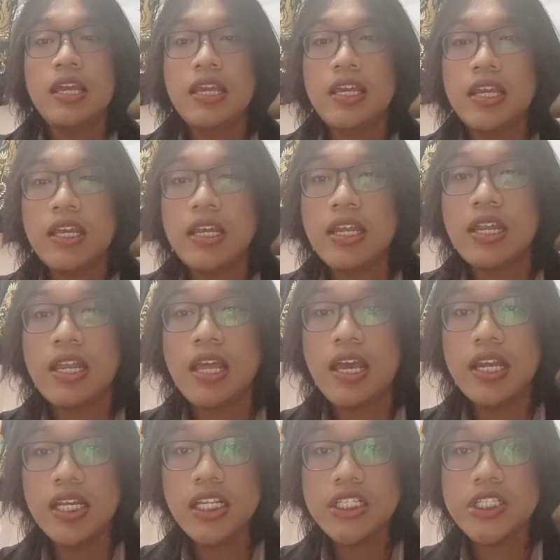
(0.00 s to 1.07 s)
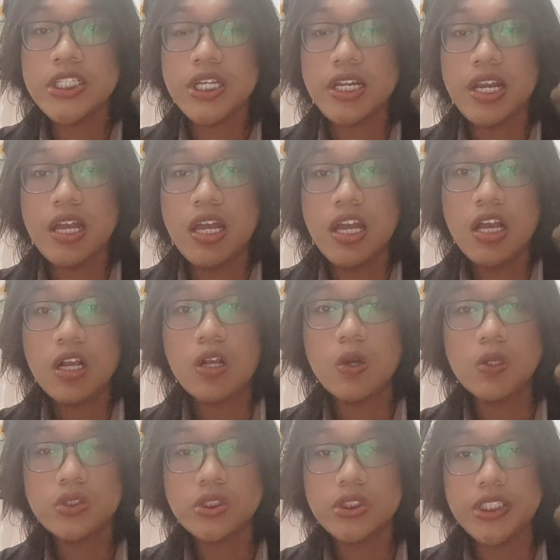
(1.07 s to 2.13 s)
in addition,
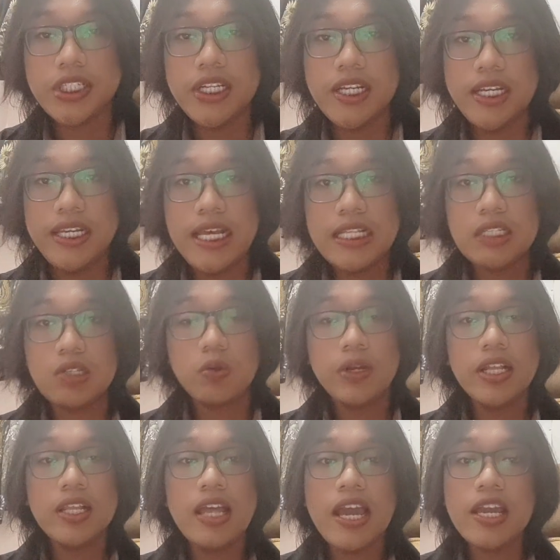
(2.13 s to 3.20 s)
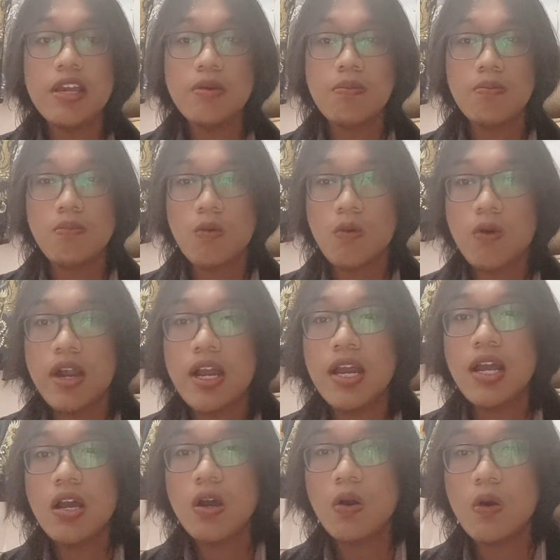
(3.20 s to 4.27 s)
countries that rely more
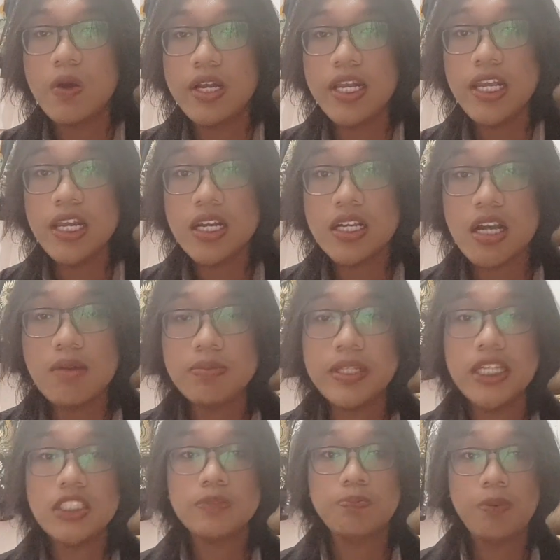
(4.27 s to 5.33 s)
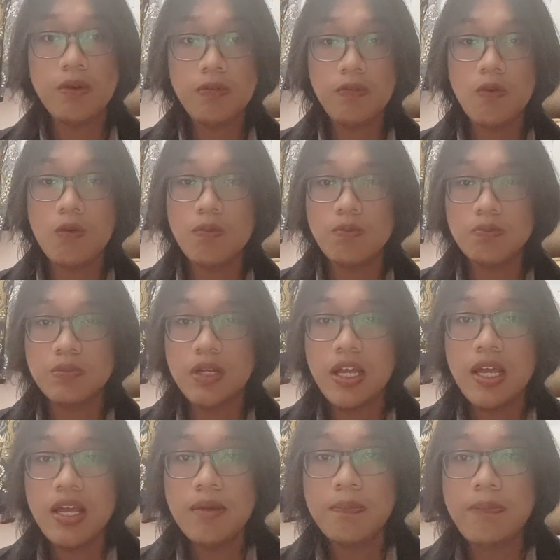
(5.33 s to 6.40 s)
on income tax perform
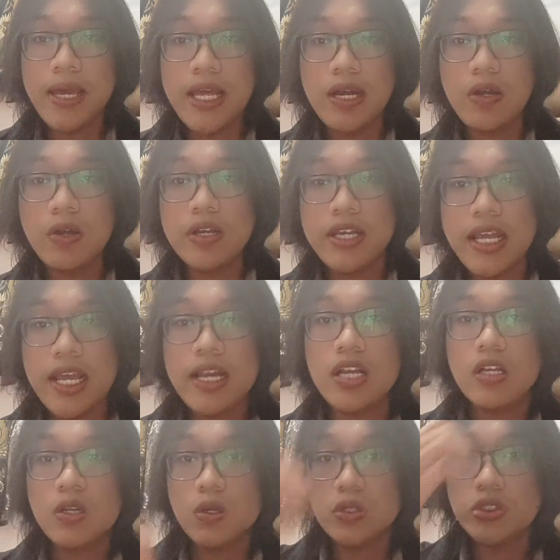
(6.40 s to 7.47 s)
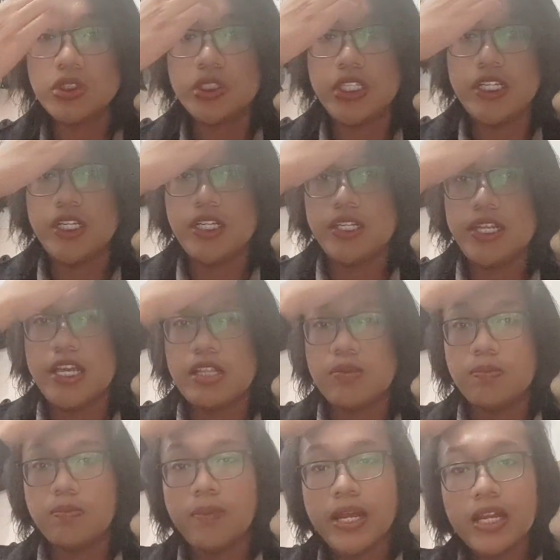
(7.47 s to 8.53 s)
better than countries that
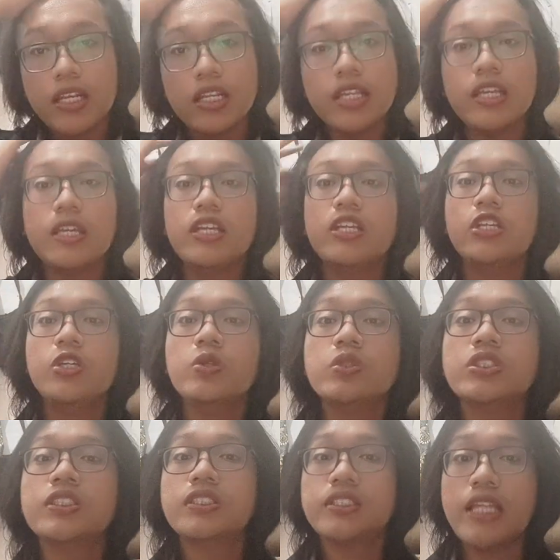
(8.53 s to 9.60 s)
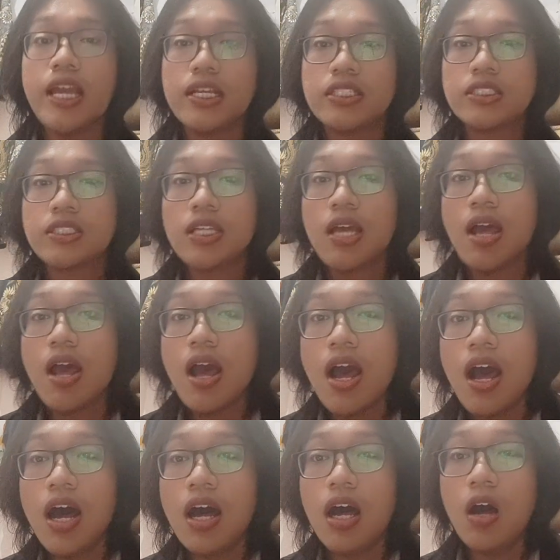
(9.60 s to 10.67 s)
mainly use tax
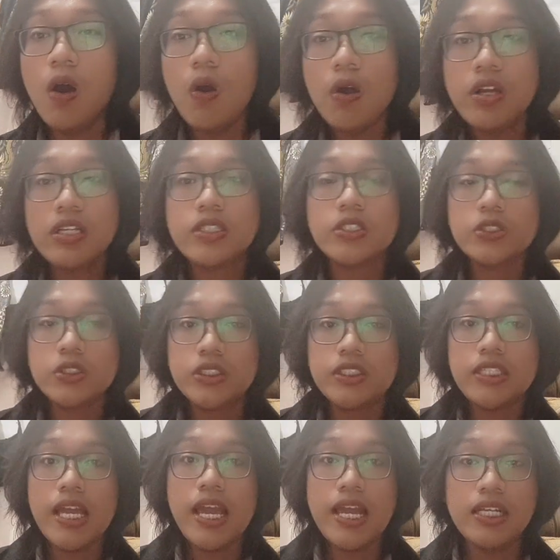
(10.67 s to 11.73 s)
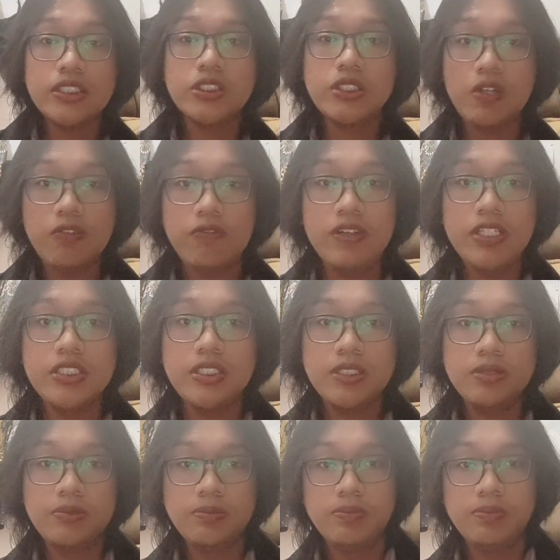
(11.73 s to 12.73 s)
on goods and service.